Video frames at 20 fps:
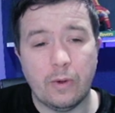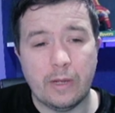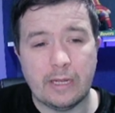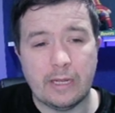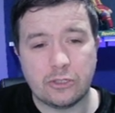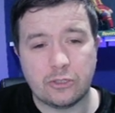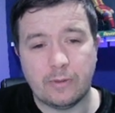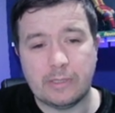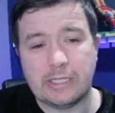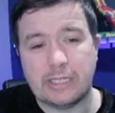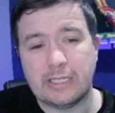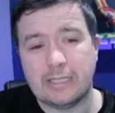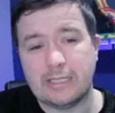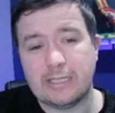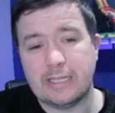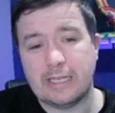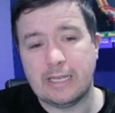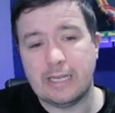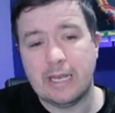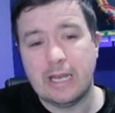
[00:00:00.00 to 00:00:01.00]
So as you can
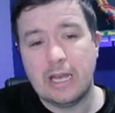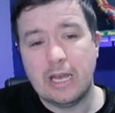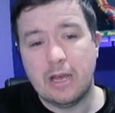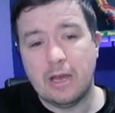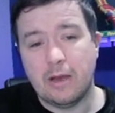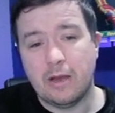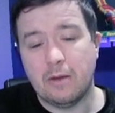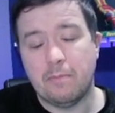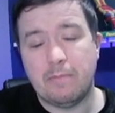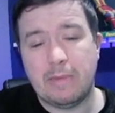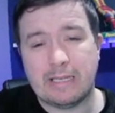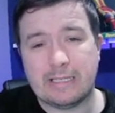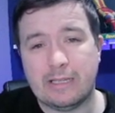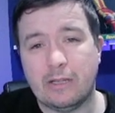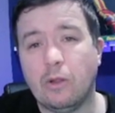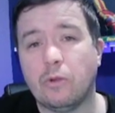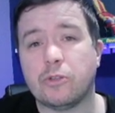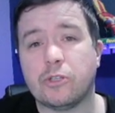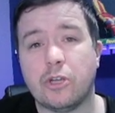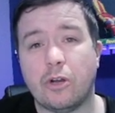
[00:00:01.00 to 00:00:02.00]
see, uh, Marcelo
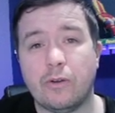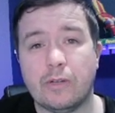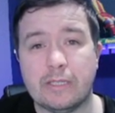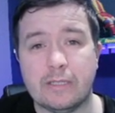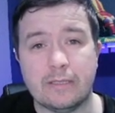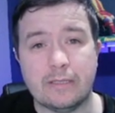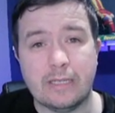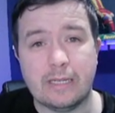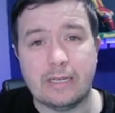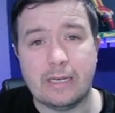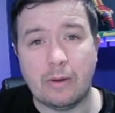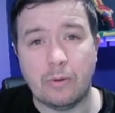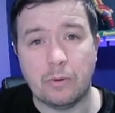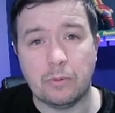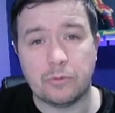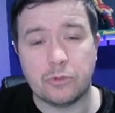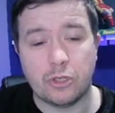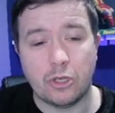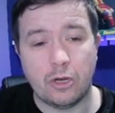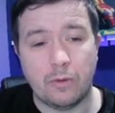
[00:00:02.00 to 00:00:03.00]
Torres is in now up
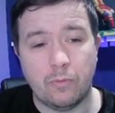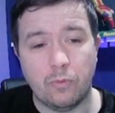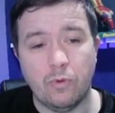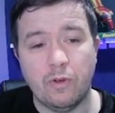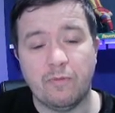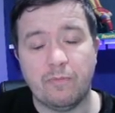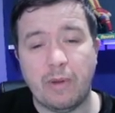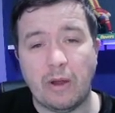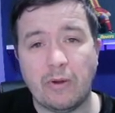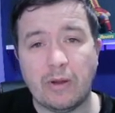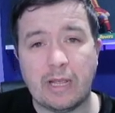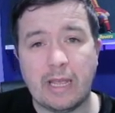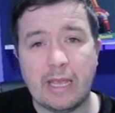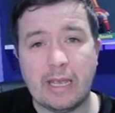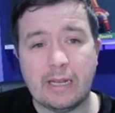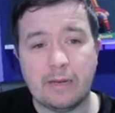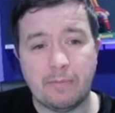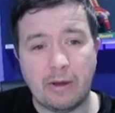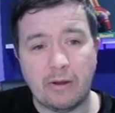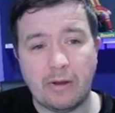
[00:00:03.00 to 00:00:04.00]
top with Berrigade.
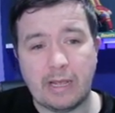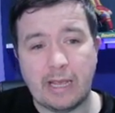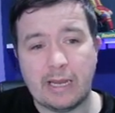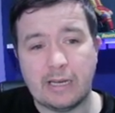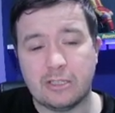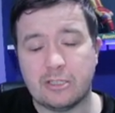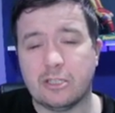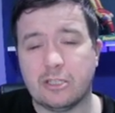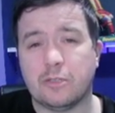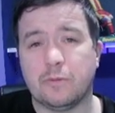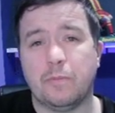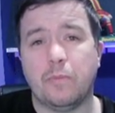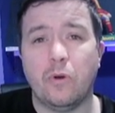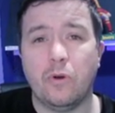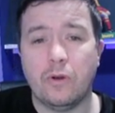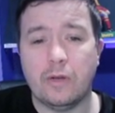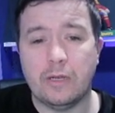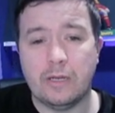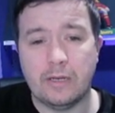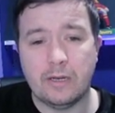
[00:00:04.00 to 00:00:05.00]
Berrigade is a
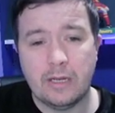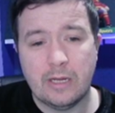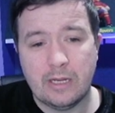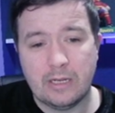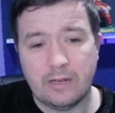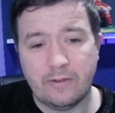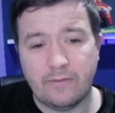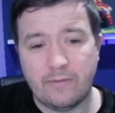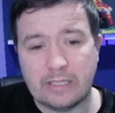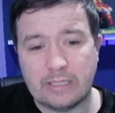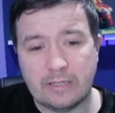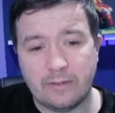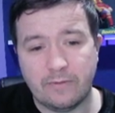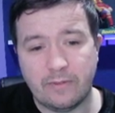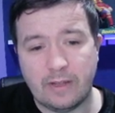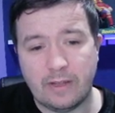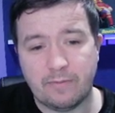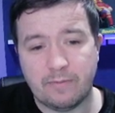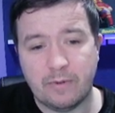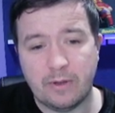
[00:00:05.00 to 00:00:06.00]
supporting defensive
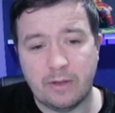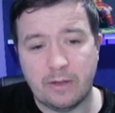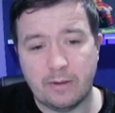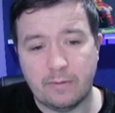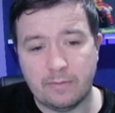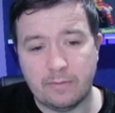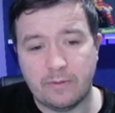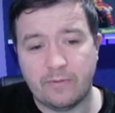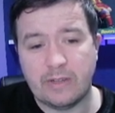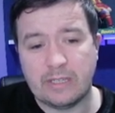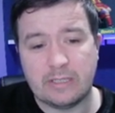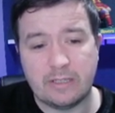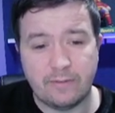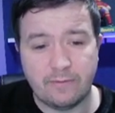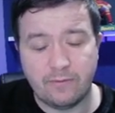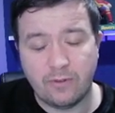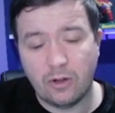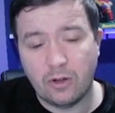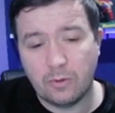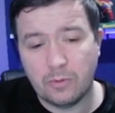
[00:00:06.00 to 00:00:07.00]
left, uh, defensive
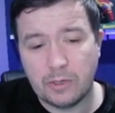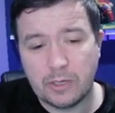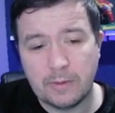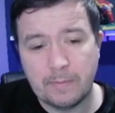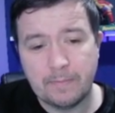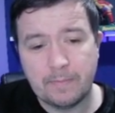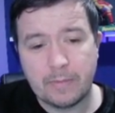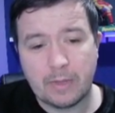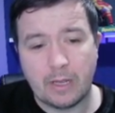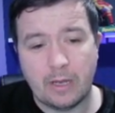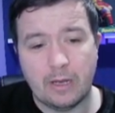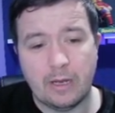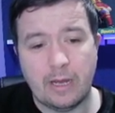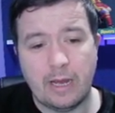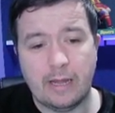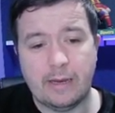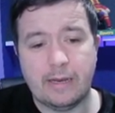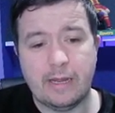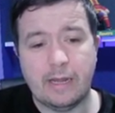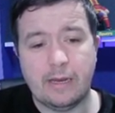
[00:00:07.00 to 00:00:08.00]
forward. Uh,
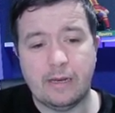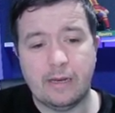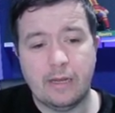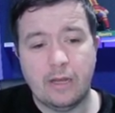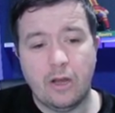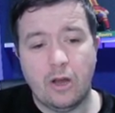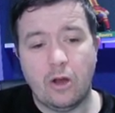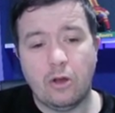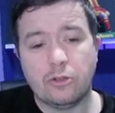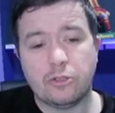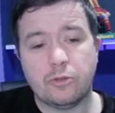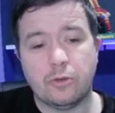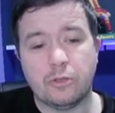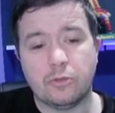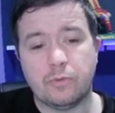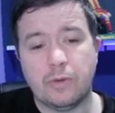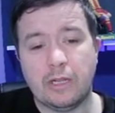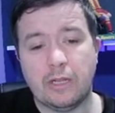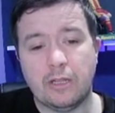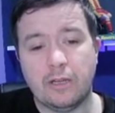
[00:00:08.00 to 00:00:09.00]
and then also as
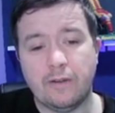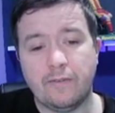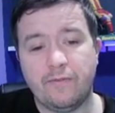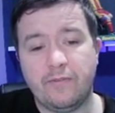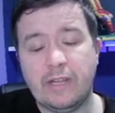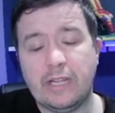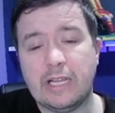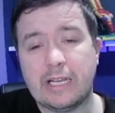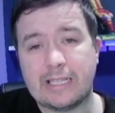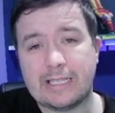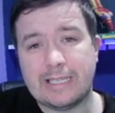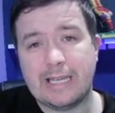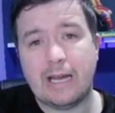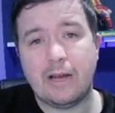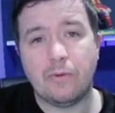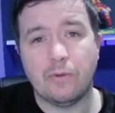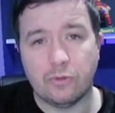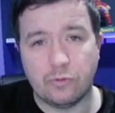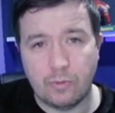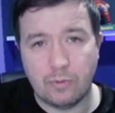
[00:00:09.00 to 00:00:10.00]
well, uh, Felix
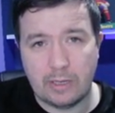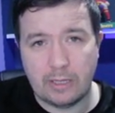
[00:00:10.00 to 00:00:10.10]
Tau as well